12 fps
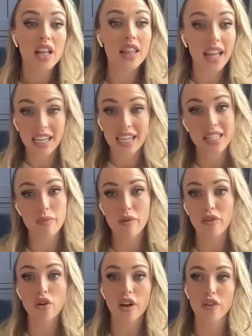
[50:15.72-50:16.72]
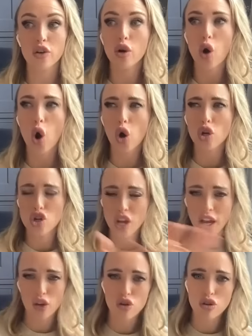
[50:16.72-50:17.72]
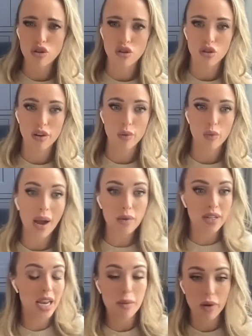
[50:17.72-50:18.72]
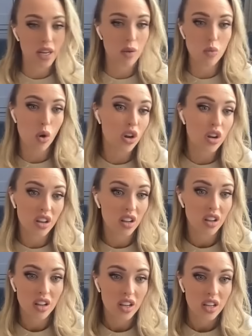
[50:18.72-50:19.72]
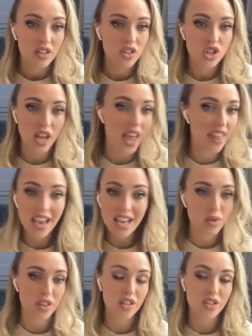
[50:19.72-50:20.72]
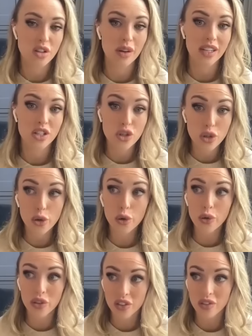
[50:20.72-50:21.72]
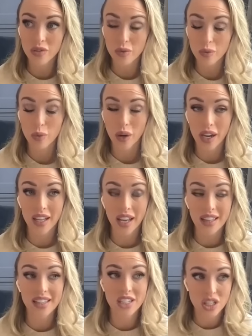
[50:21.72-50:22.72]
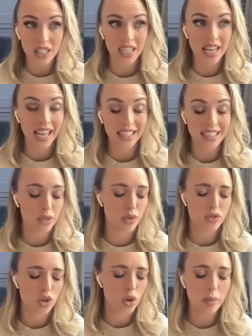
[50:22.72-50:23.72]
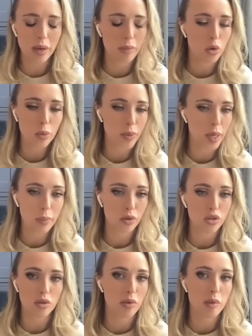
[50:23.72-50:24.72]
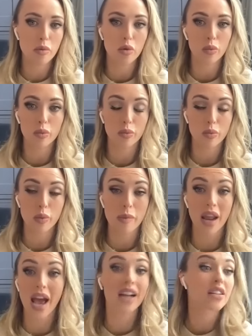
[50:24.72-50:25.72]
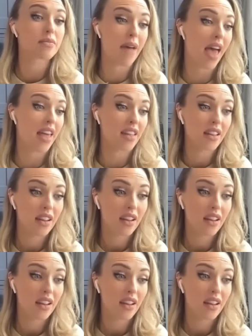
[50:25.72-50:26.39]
like I said before, if you don't share your story, why would anybody want to share theirs with you? So I do, I, I literally connected with so many more people and so many more women and men